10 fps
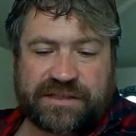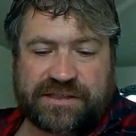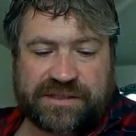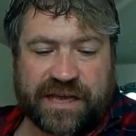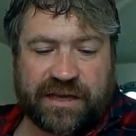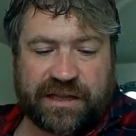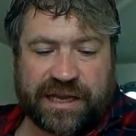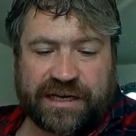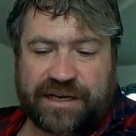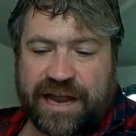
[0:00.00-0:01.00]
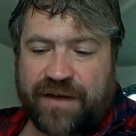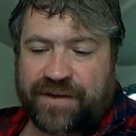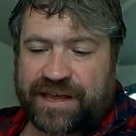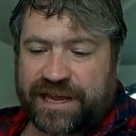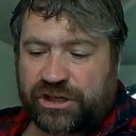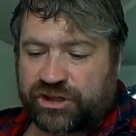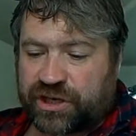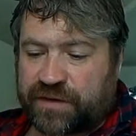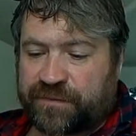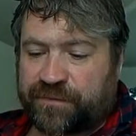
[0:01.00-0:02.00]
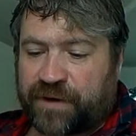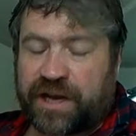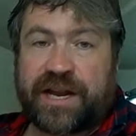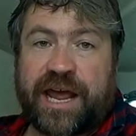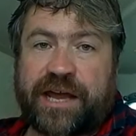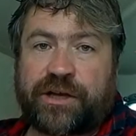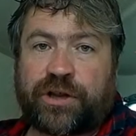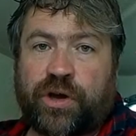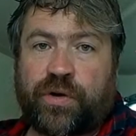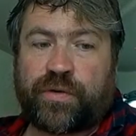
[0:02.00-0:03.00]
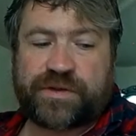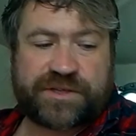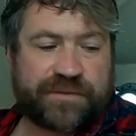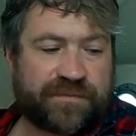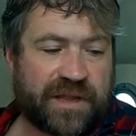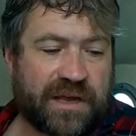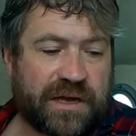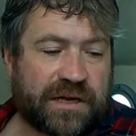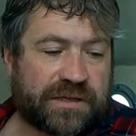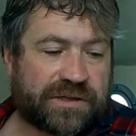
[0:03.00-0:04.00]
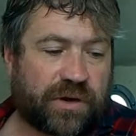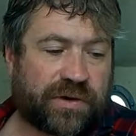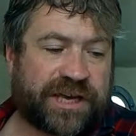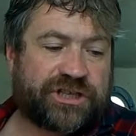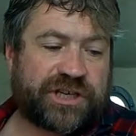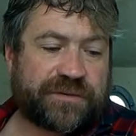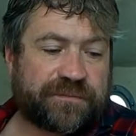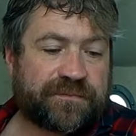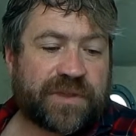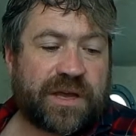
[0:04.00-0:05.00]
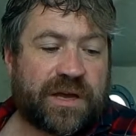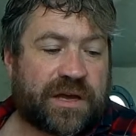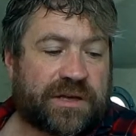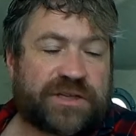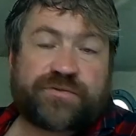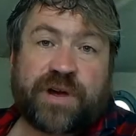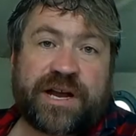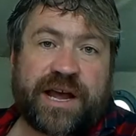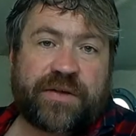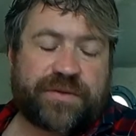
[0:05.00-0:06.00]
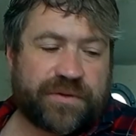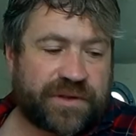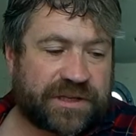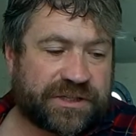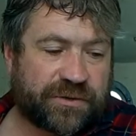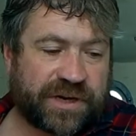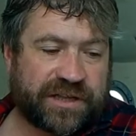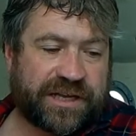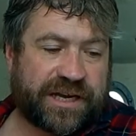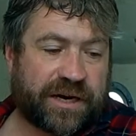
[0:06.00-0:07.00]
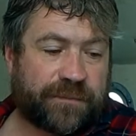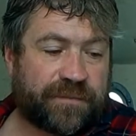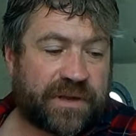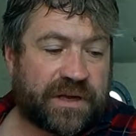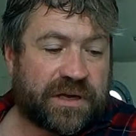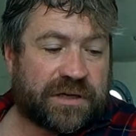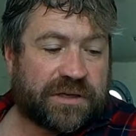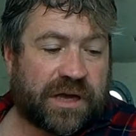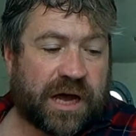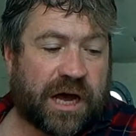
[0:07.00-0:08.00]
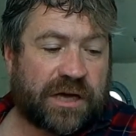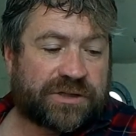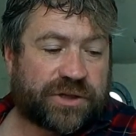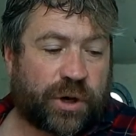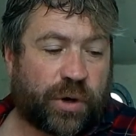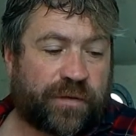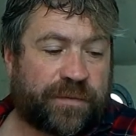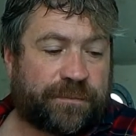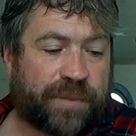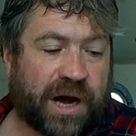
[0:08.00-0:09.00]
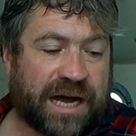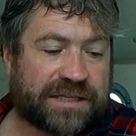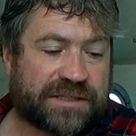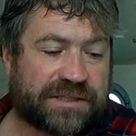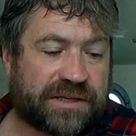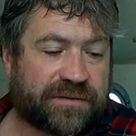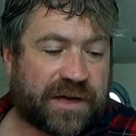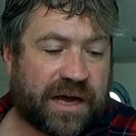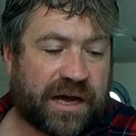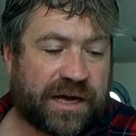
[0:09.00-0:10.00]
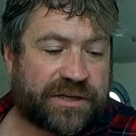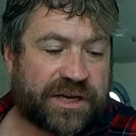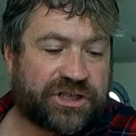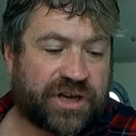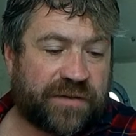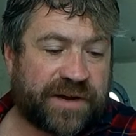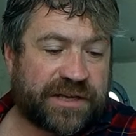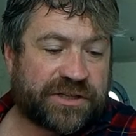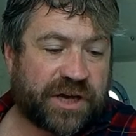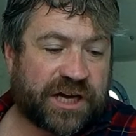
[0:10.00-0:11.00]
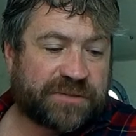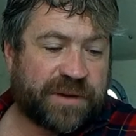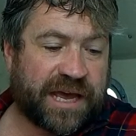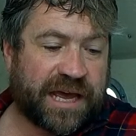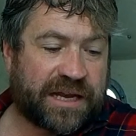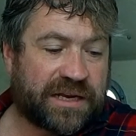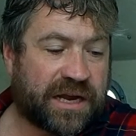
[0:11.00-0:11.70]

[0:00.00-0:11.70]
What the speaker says: sailing, navigation, fun, and clothes. So kitchen, just run down through the list quickly here. Stove, pots, Dutch oven and saucepan,